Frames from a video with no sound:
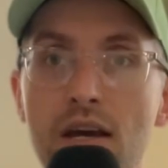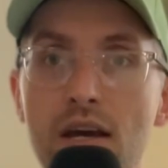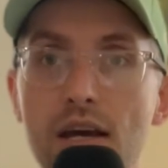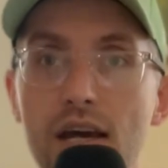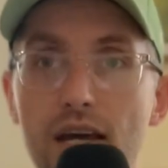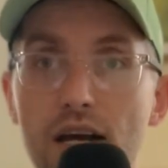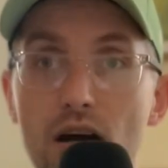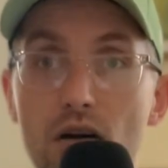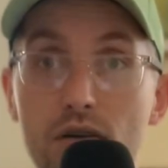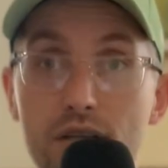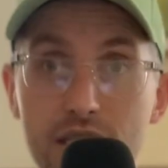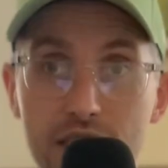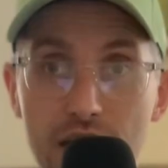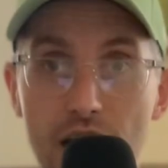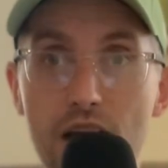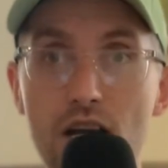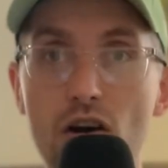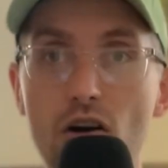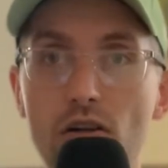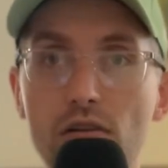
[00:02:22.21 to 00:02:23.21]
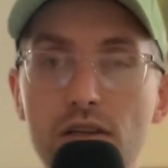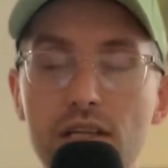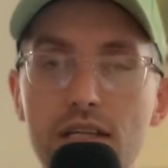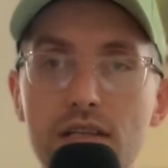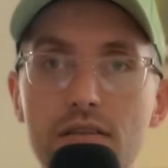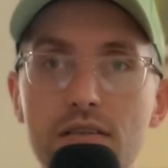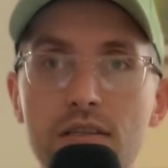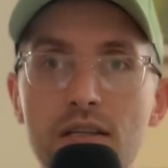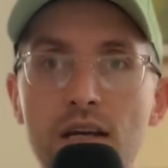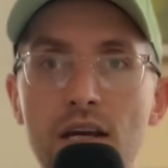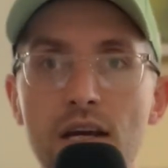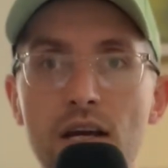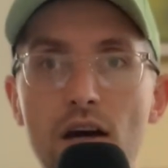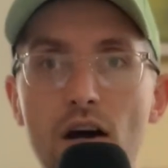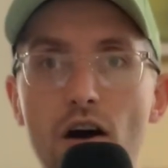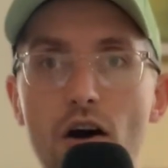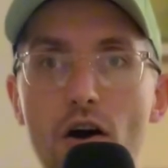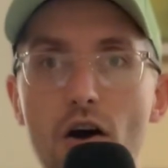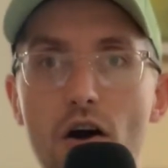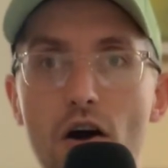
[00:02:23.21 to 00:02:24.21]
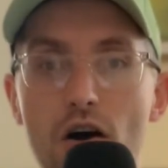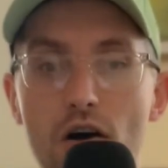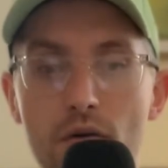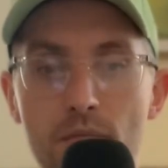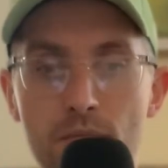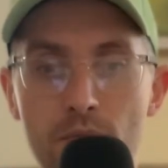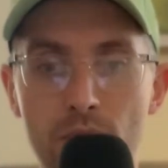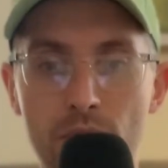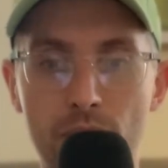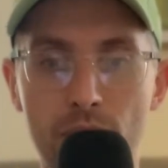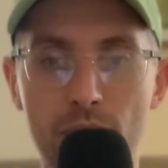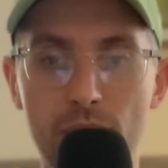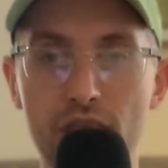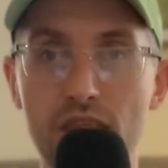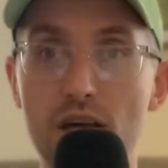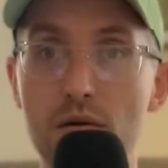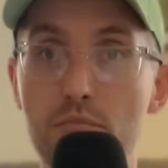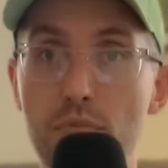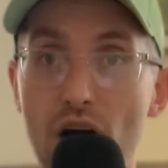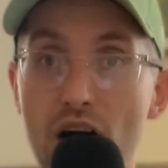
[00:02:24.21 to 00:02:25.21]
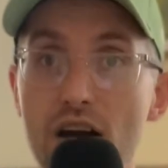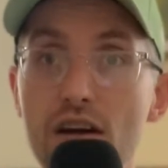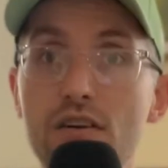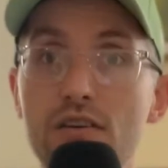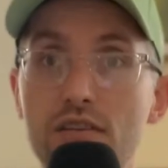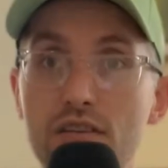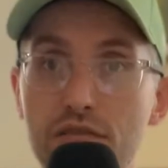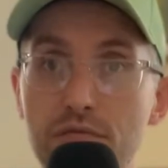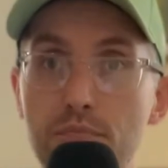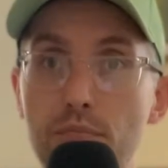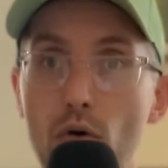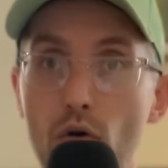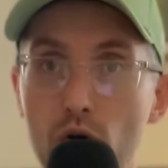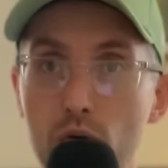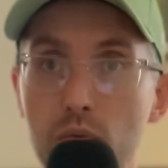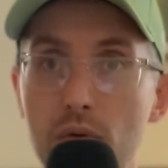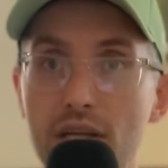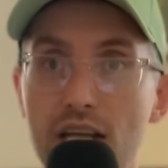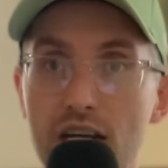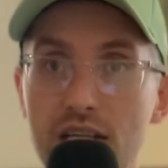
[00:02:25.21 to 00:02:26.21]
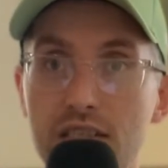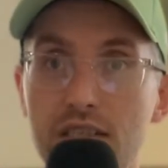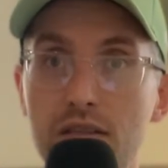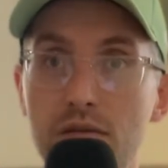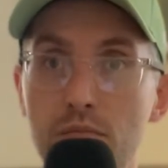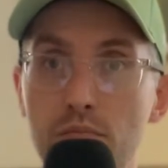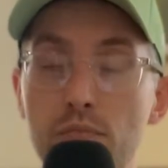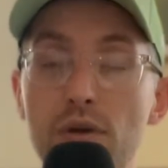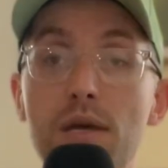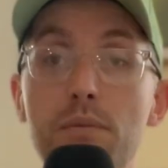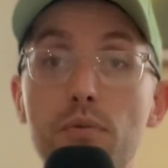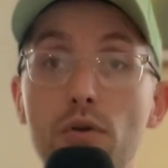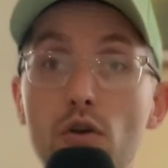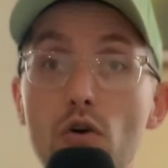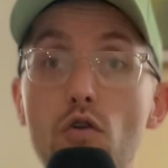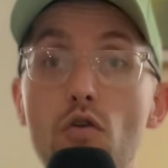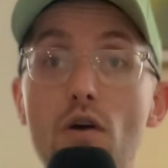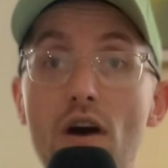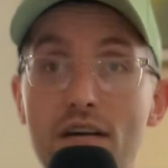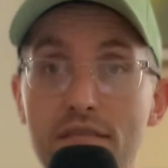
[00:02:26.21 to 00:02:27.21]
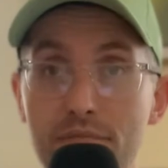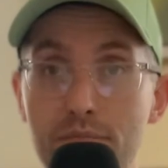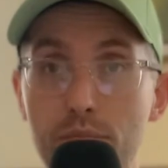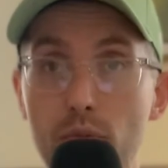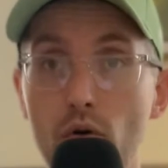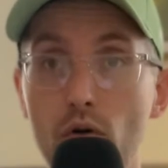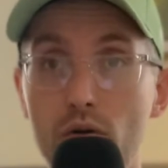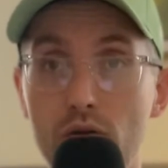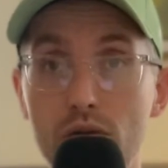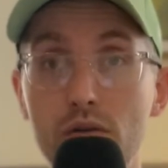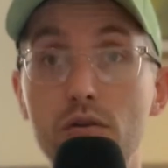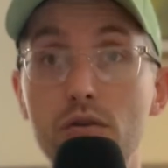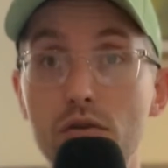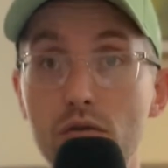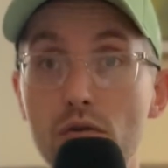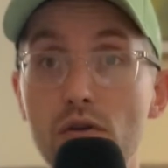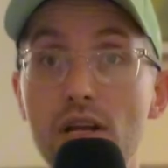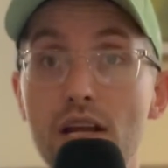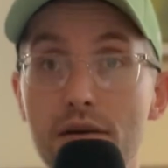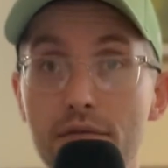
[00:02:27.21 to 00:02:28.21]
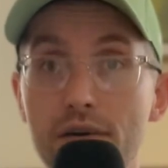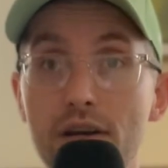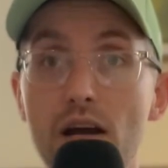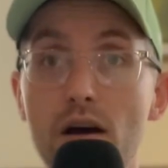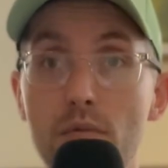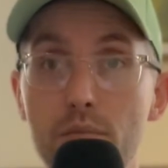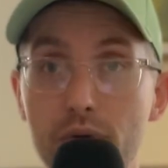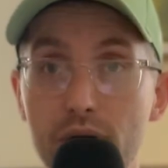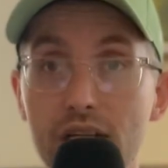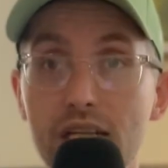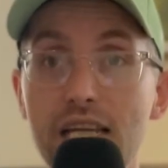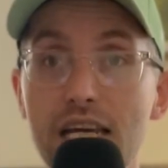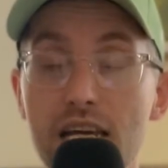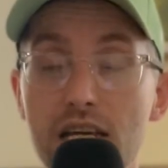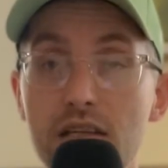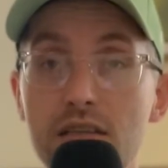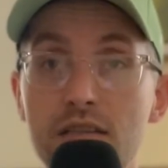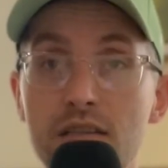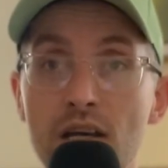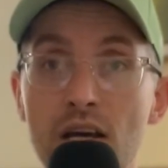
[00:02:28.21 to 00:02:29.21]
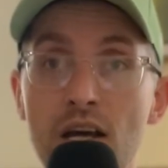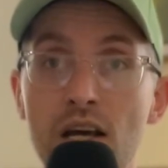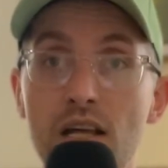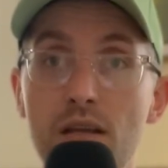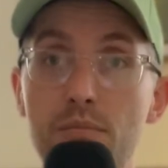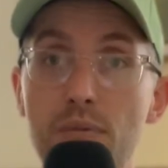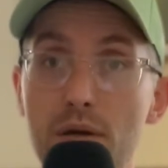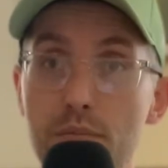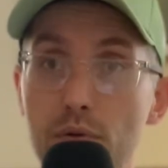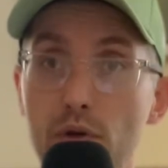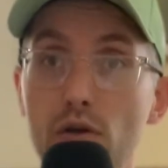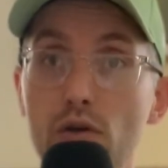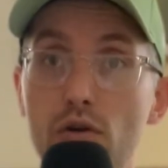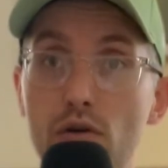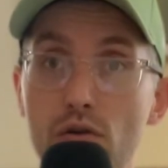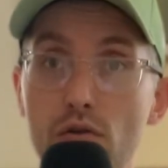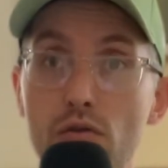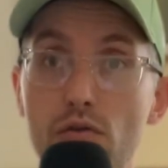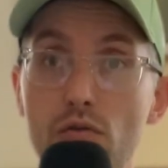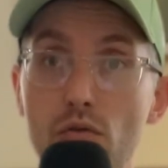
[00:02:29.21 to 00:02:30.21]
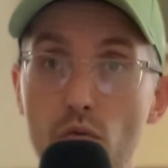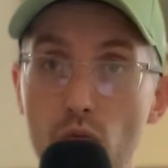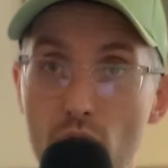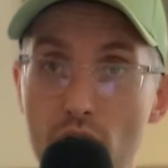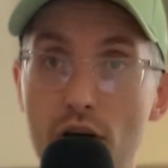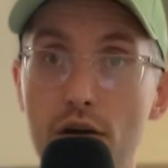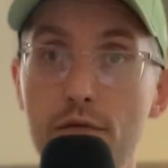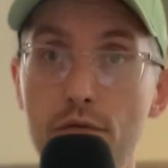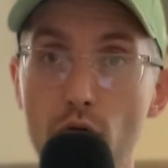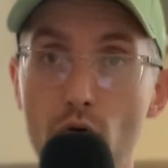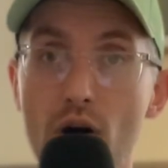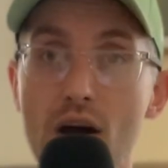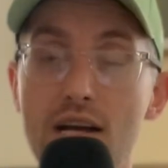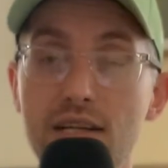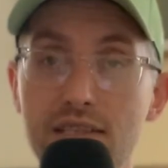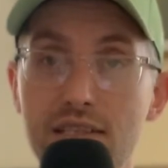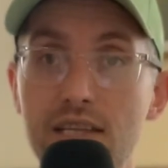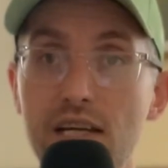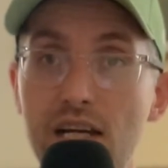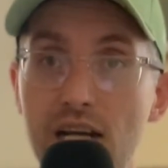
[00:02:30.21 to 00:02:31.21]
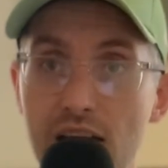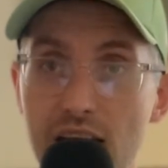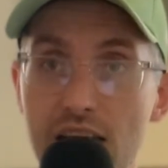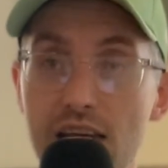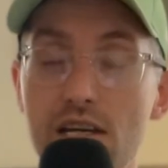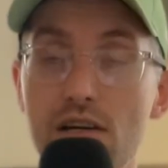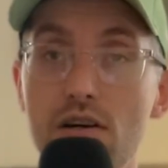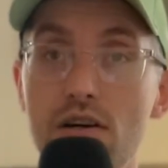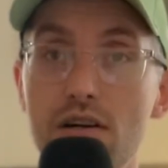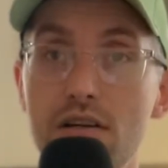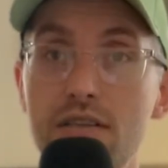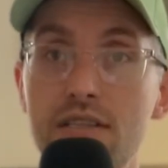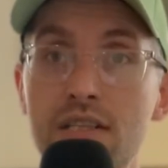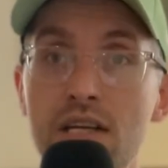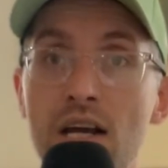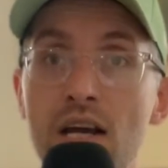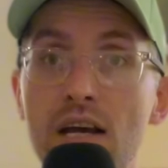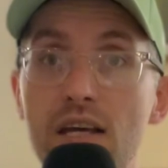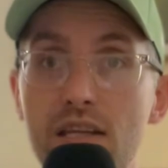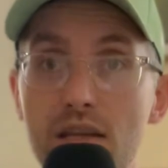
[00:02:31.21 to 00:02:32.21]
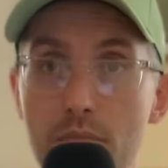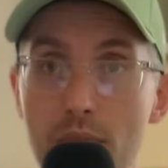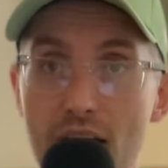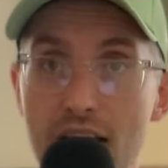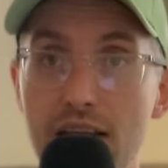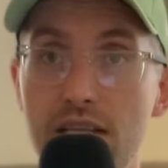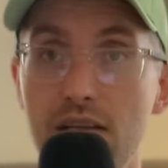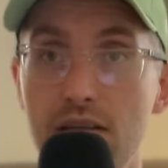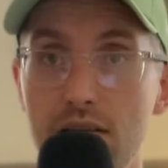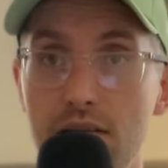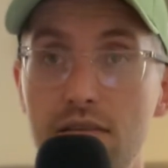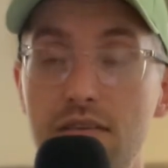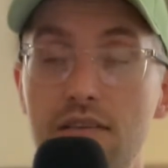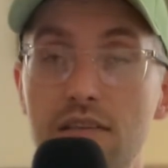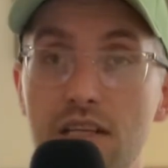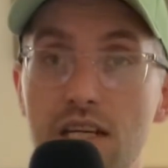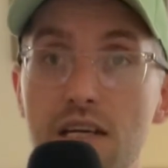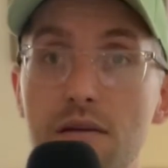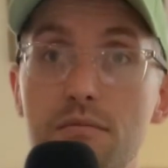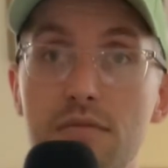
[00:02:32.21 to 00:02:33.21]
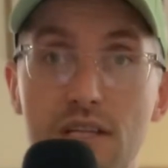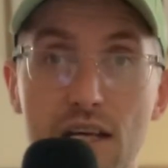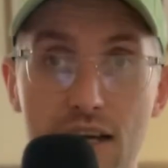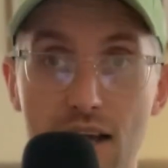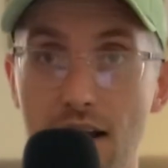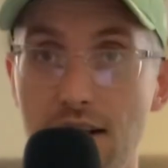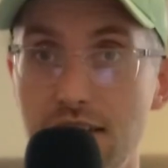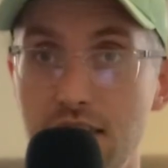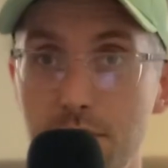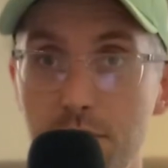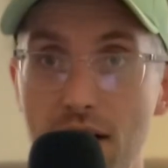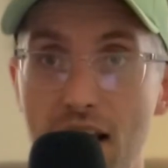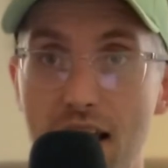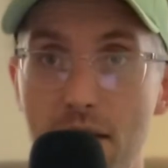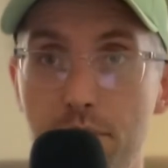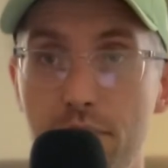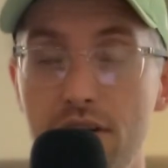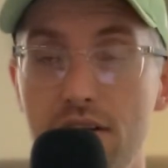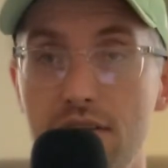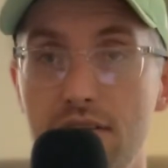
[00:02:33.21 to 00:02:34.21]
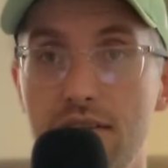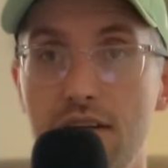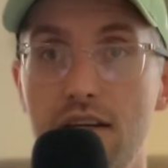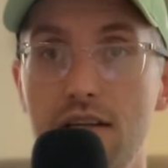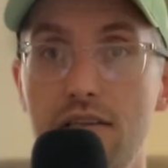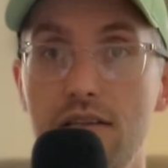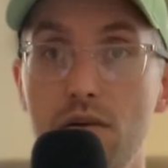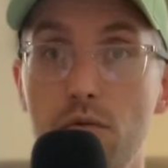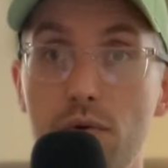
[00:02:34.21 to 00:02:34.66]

And our stakeholders are the buyers who've bought with us, people who have bought, who live in our buildings, people who work for us, the cleaners, the maintenance teams, the customer happiness center.